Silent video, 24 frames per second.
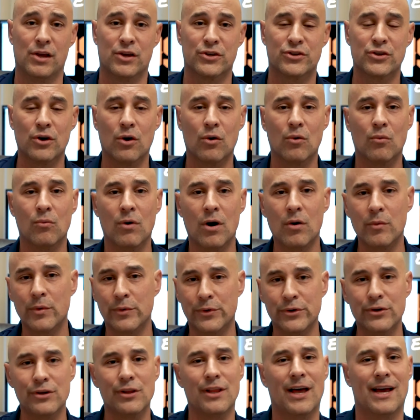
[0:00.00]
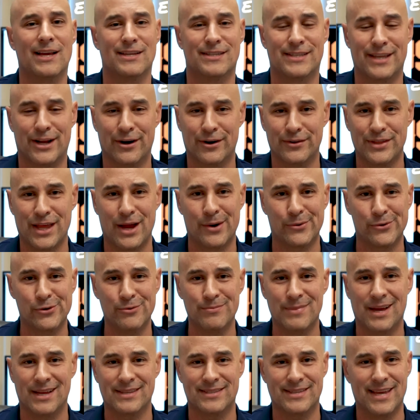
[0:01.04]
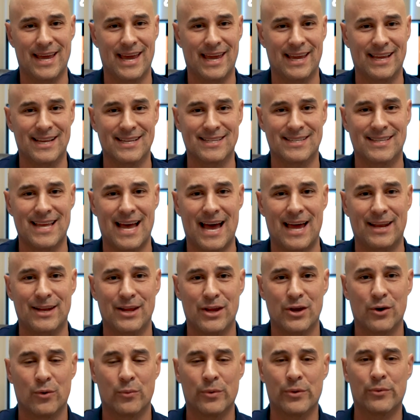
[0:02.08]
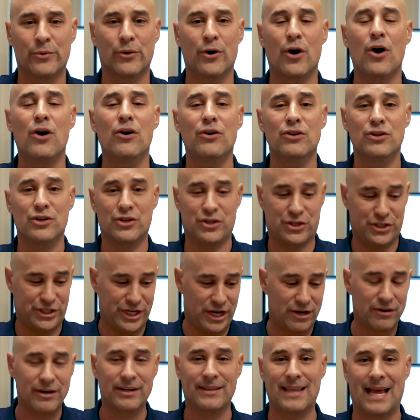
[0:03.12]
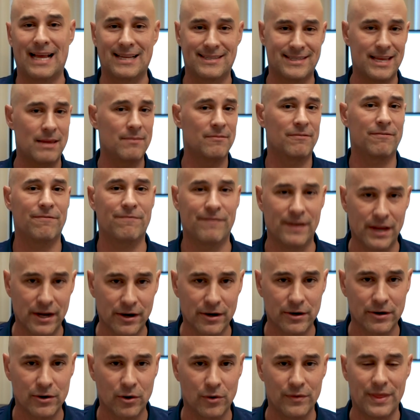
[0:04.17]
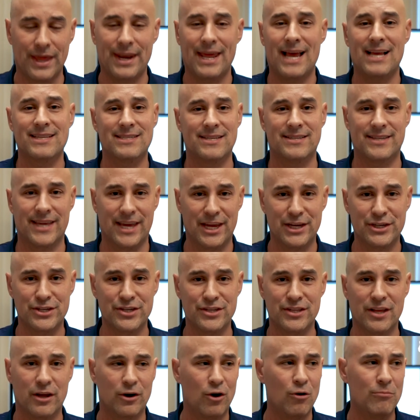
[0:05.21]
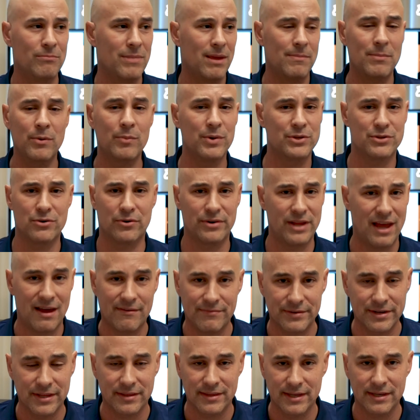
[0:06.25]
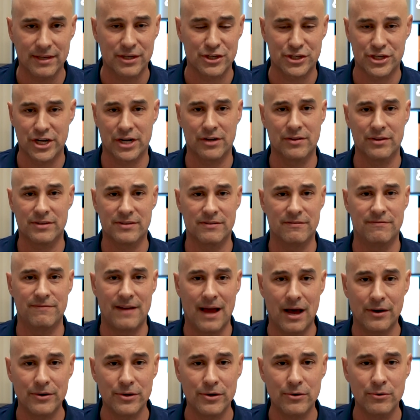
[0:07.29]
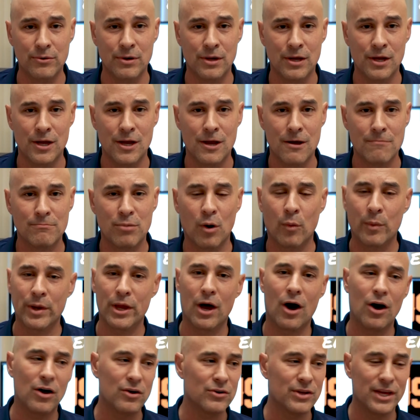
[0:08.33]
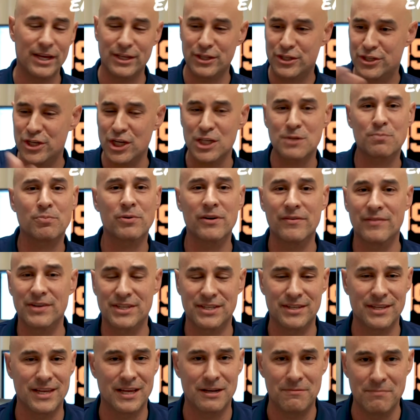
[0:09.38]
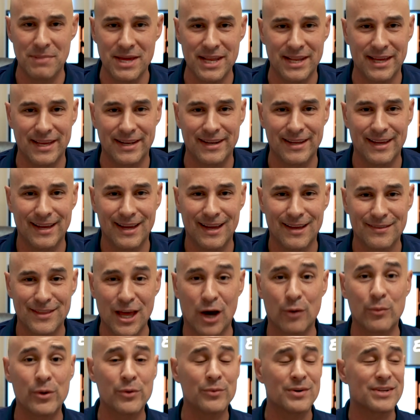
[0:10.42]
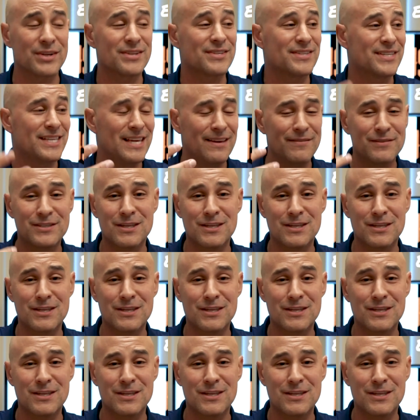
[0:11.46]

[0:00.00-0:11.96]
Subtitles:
So what we realized there in that room that day is that we were all sharing that same fear or that hesitation that, oh, maybe we don't have anything to share that's of value, but we all had just previously admitted that we received